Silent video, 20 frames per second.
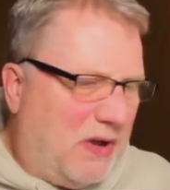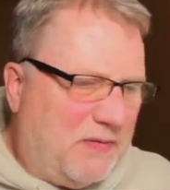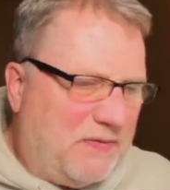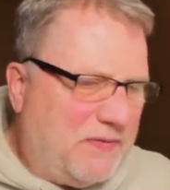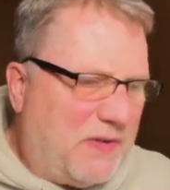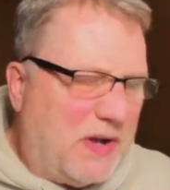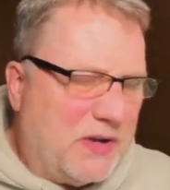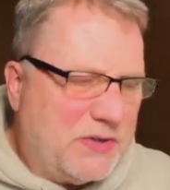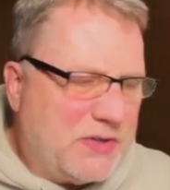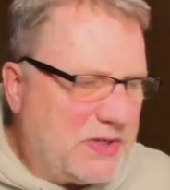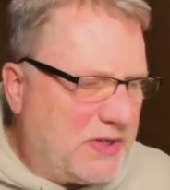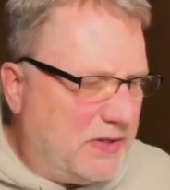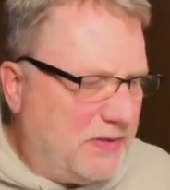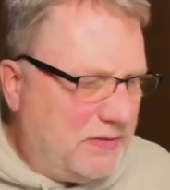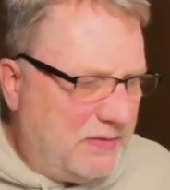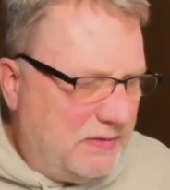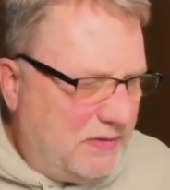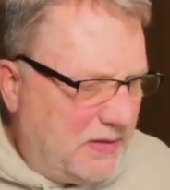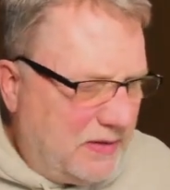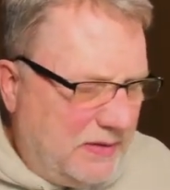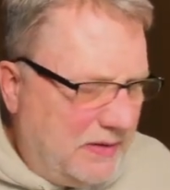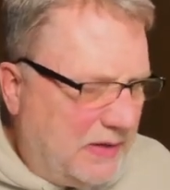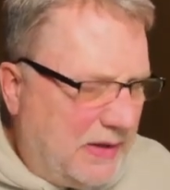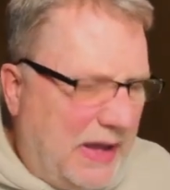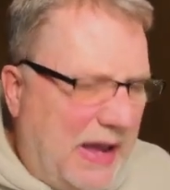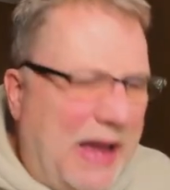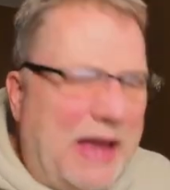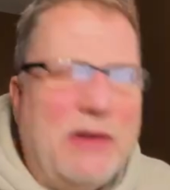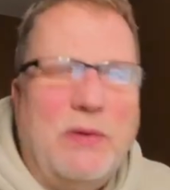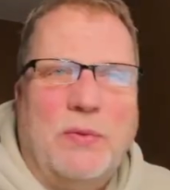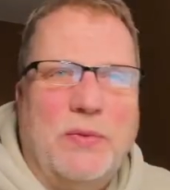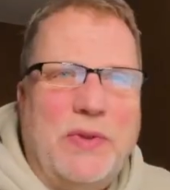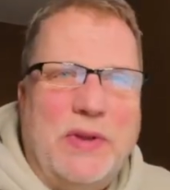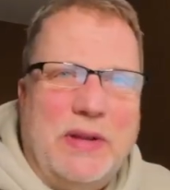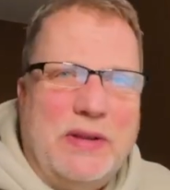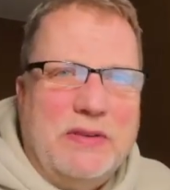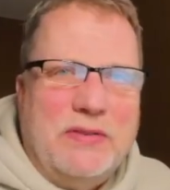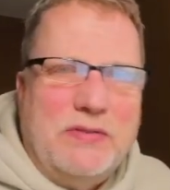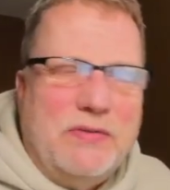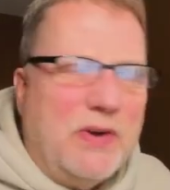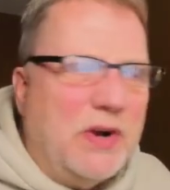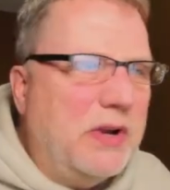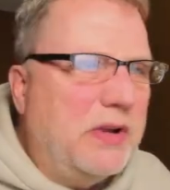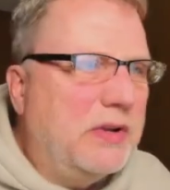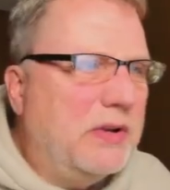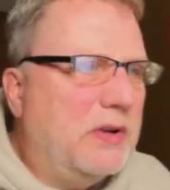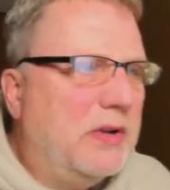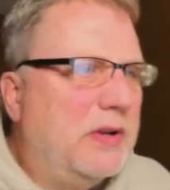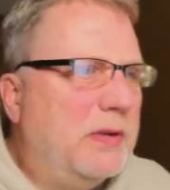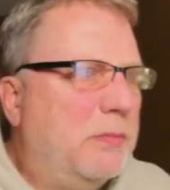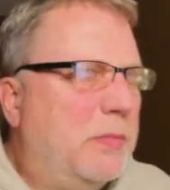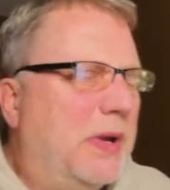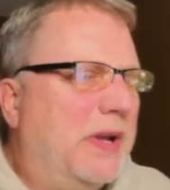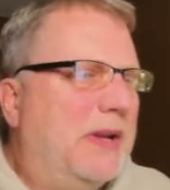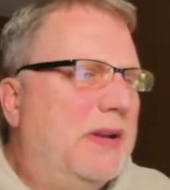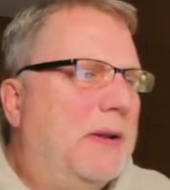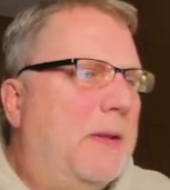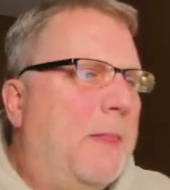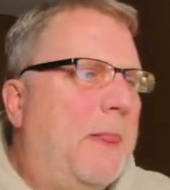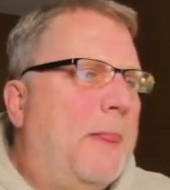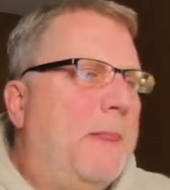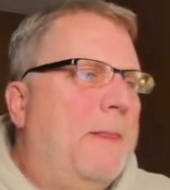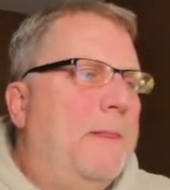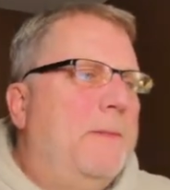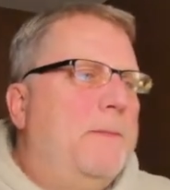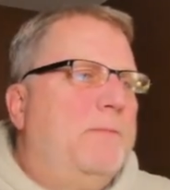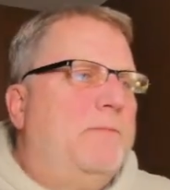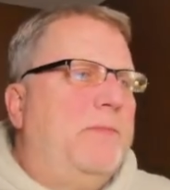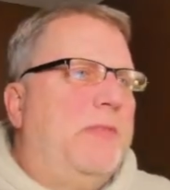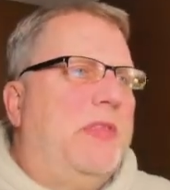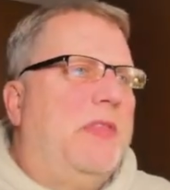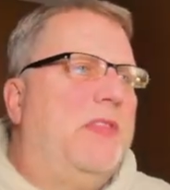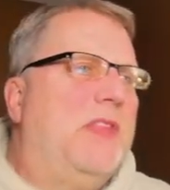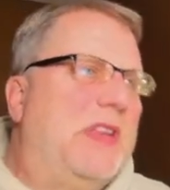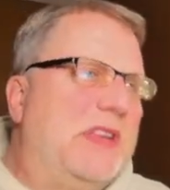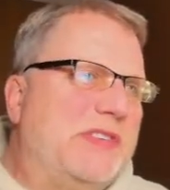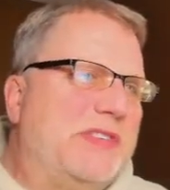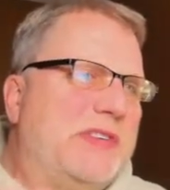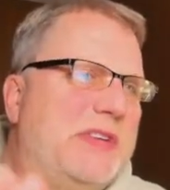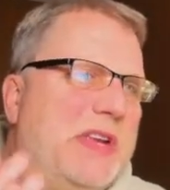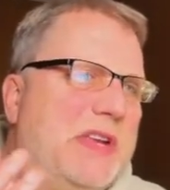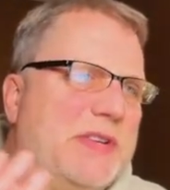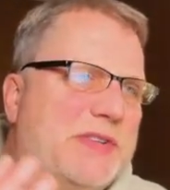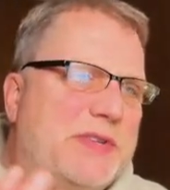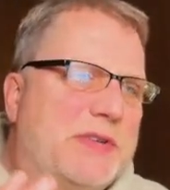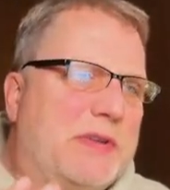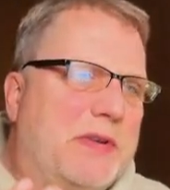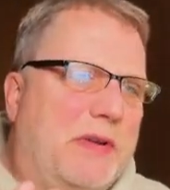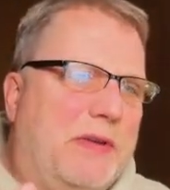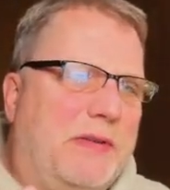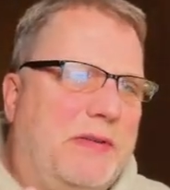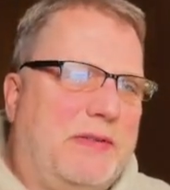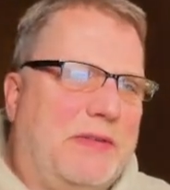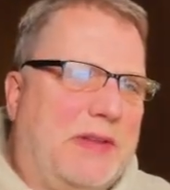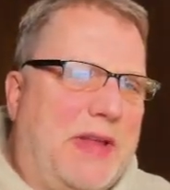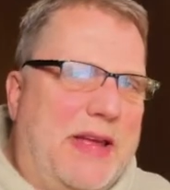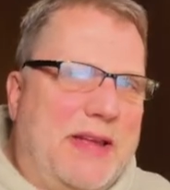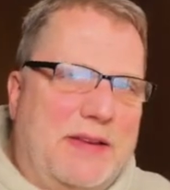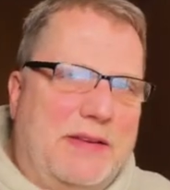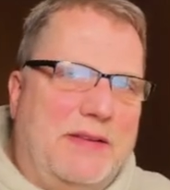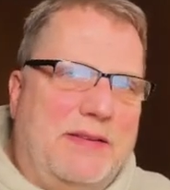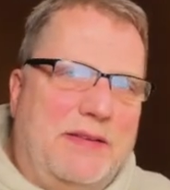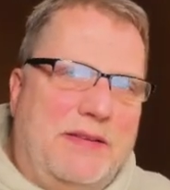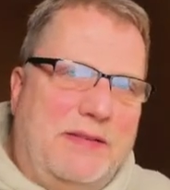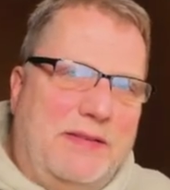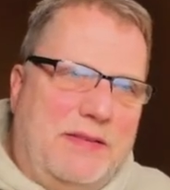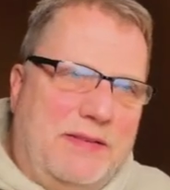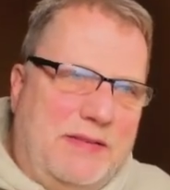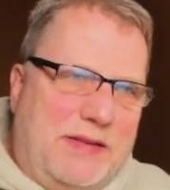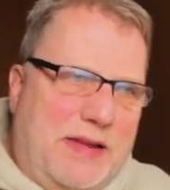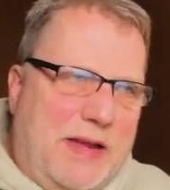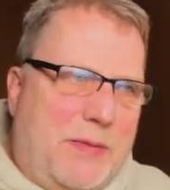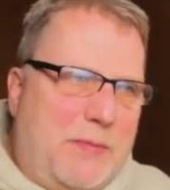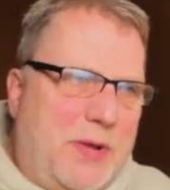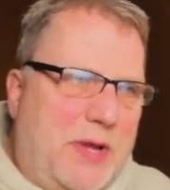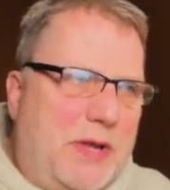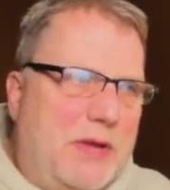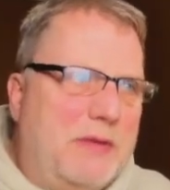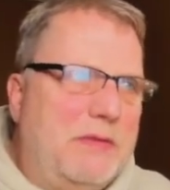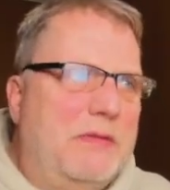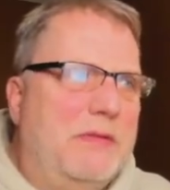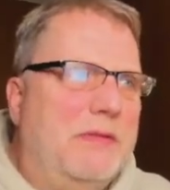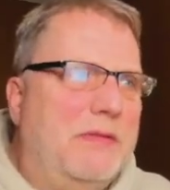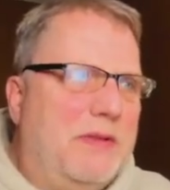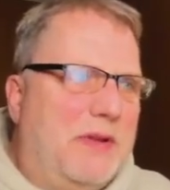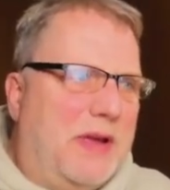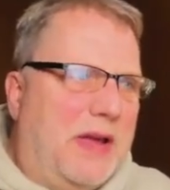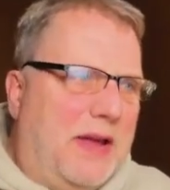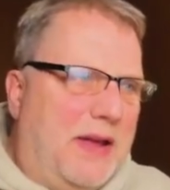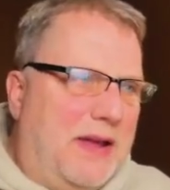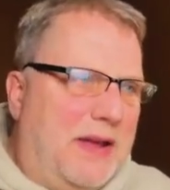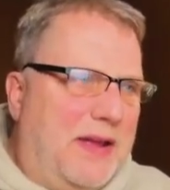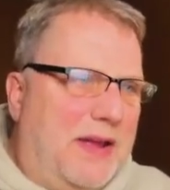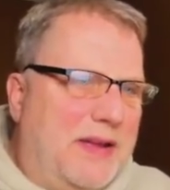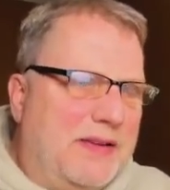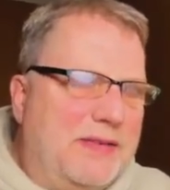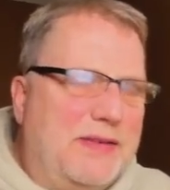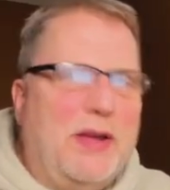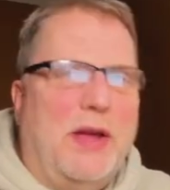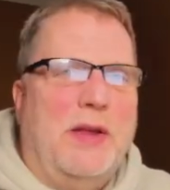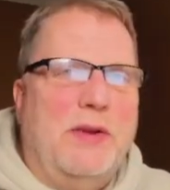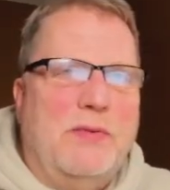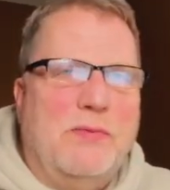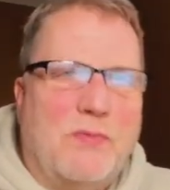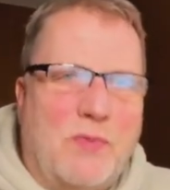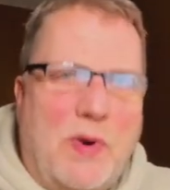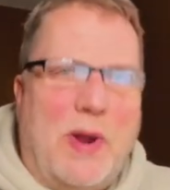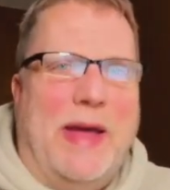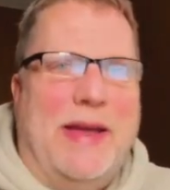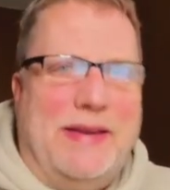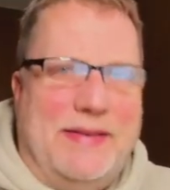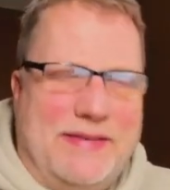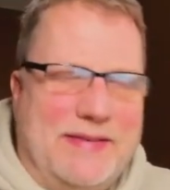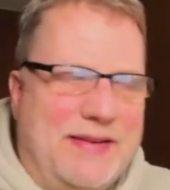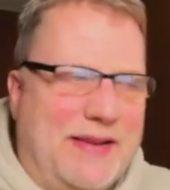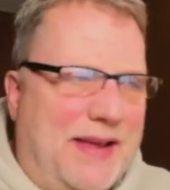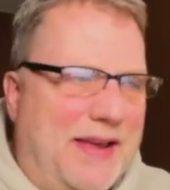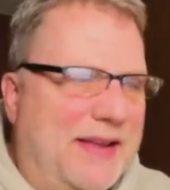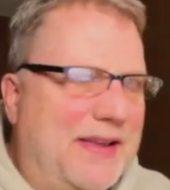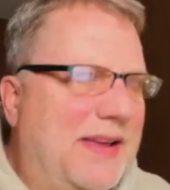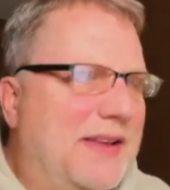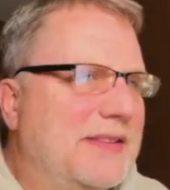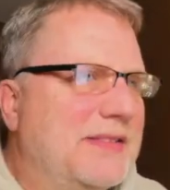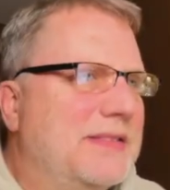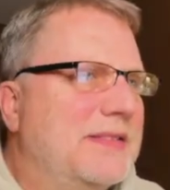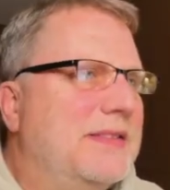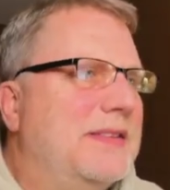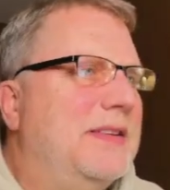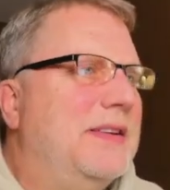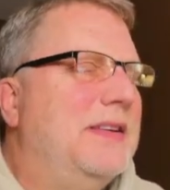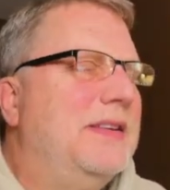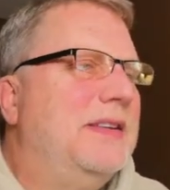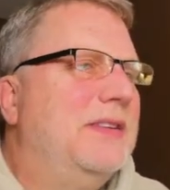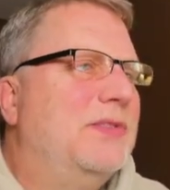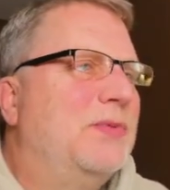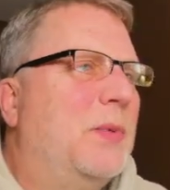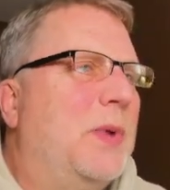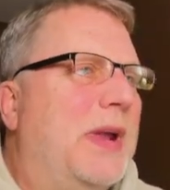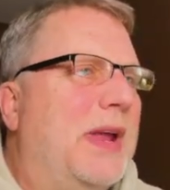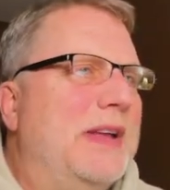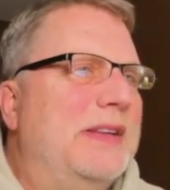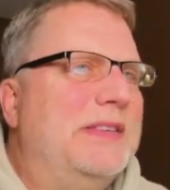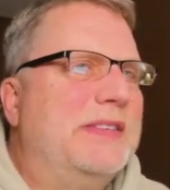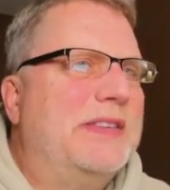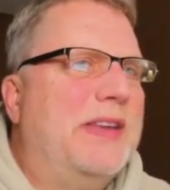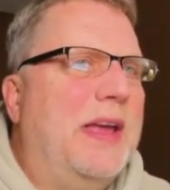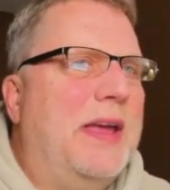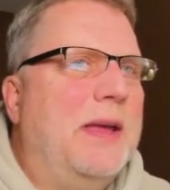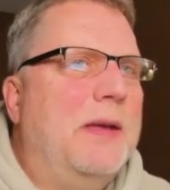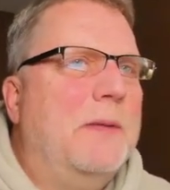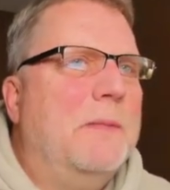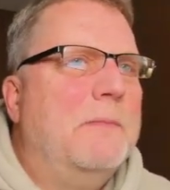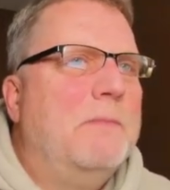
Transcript: function I don't think is very good, but this is like Debian and done right, I guess, is what I'd say,